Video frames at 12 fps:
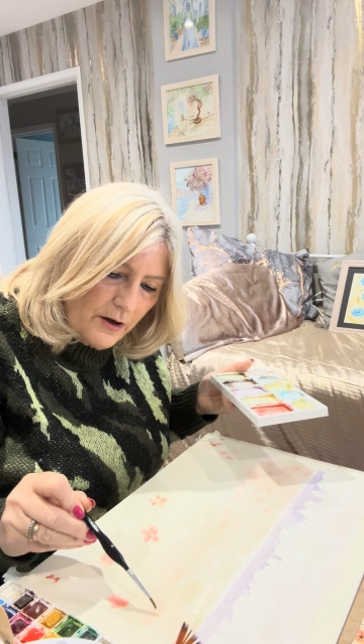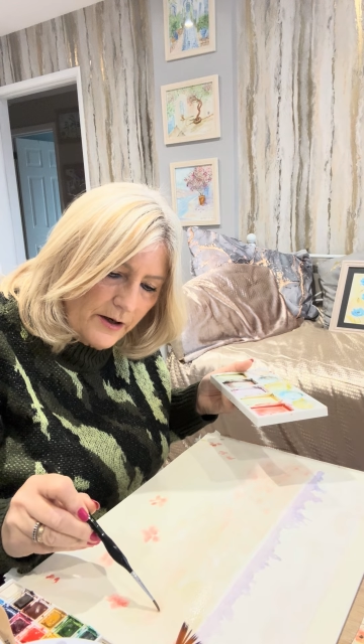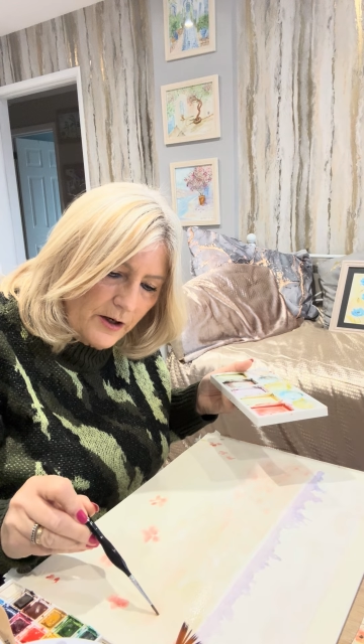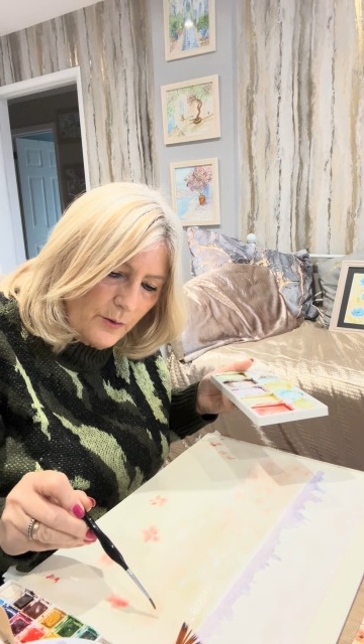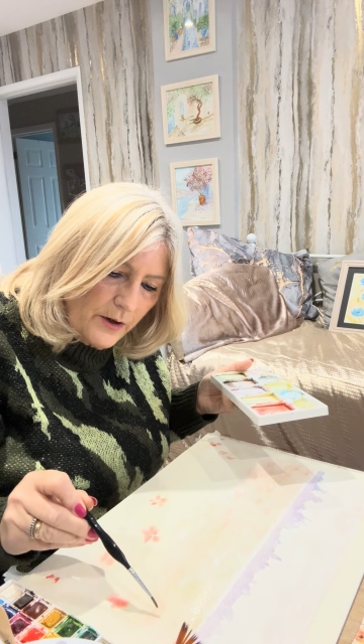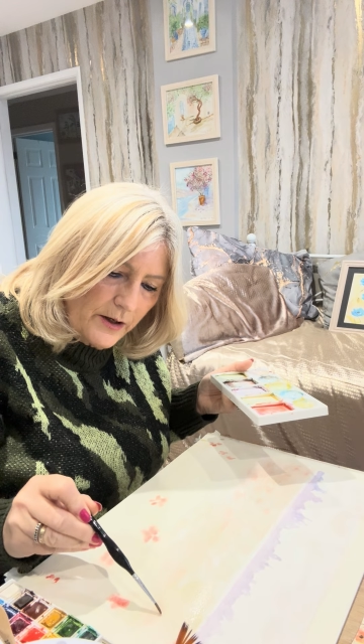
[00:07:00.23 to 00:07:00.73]

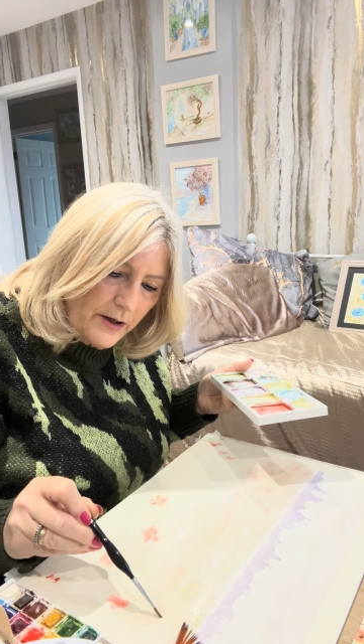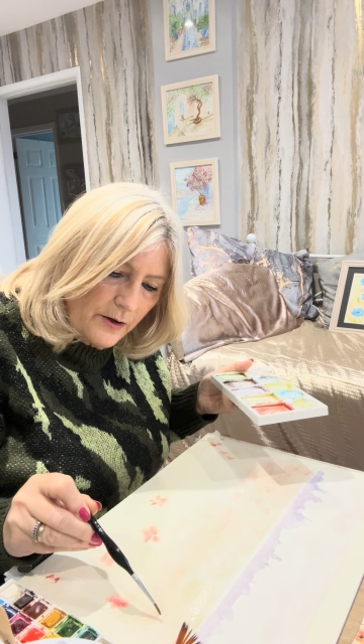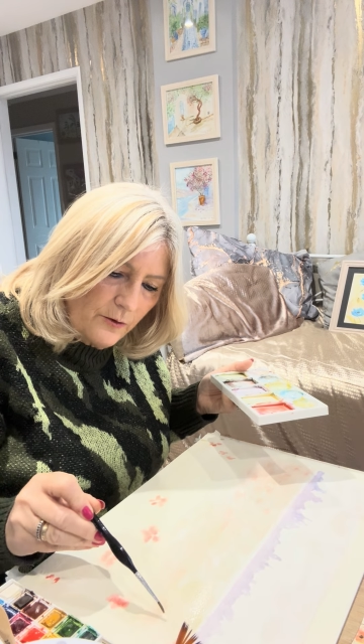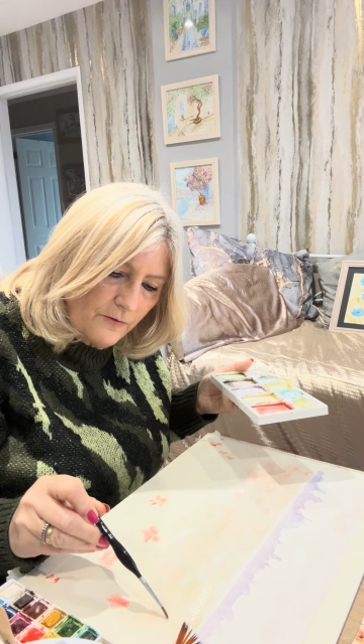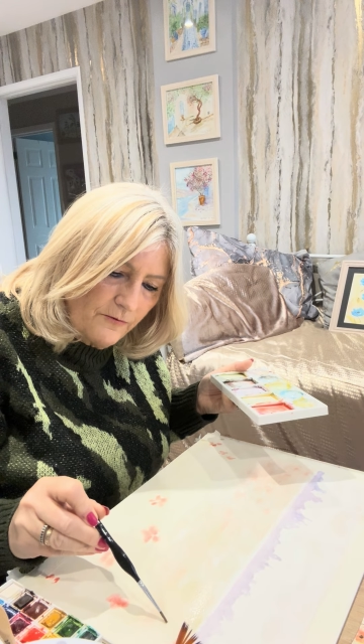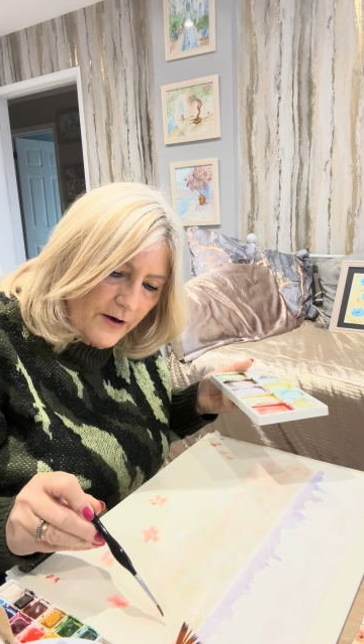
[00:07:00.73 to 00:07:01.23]
weeny
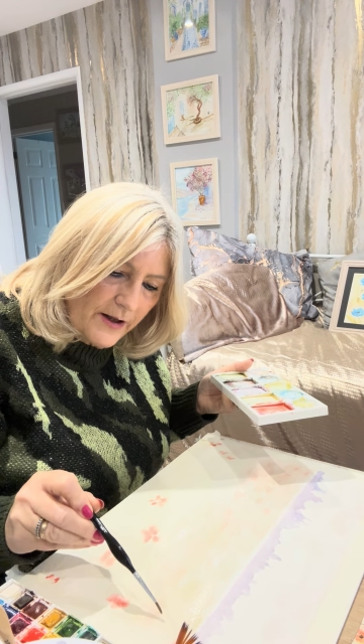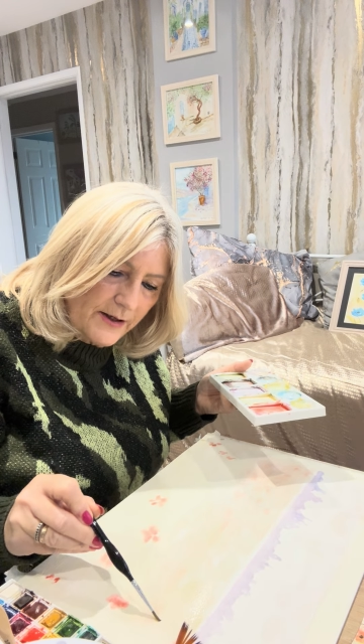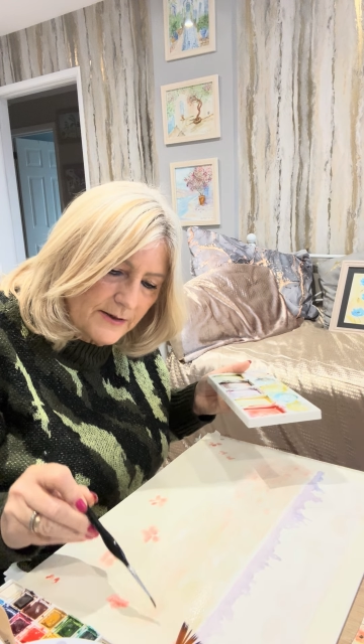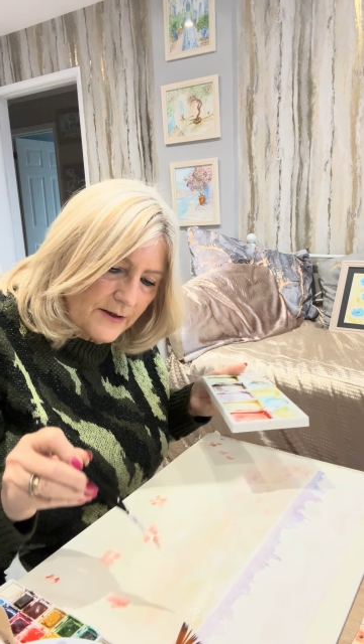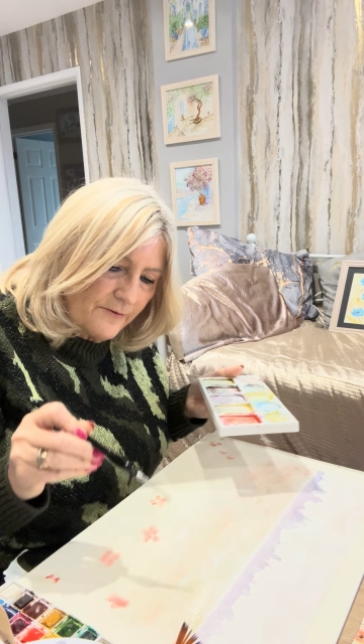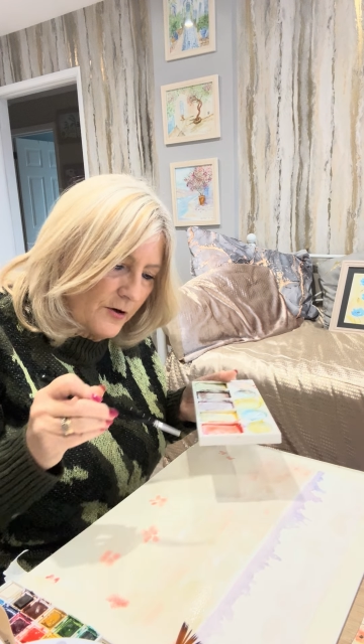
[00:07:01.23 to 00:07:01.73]
little
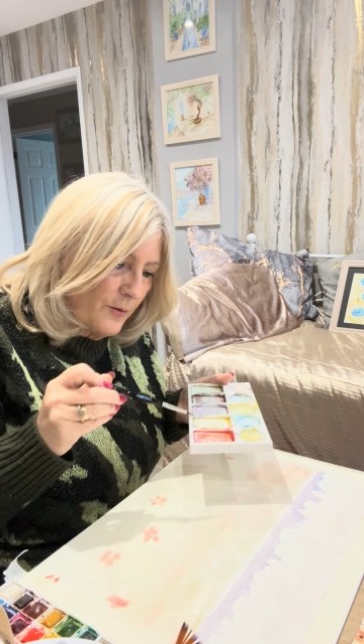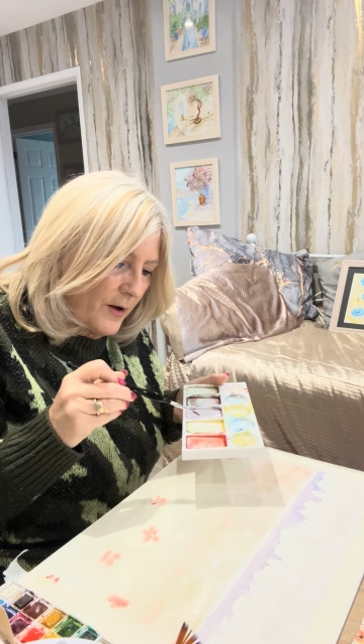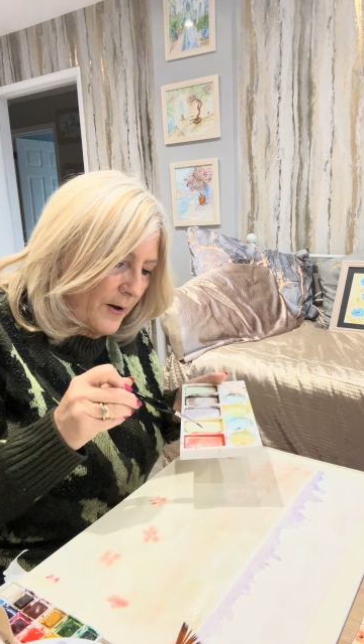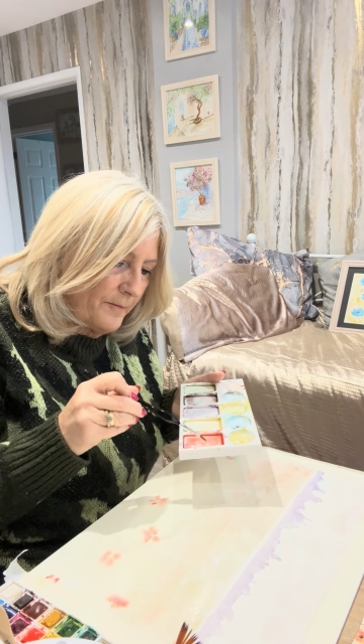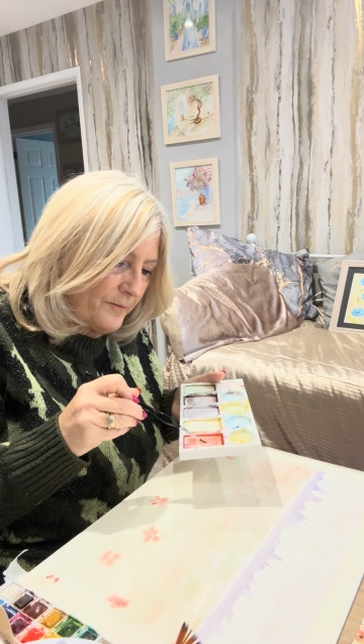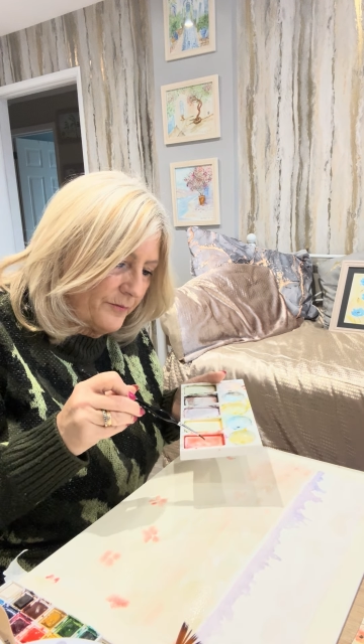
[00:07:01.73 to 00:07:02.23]
flecks everywhere.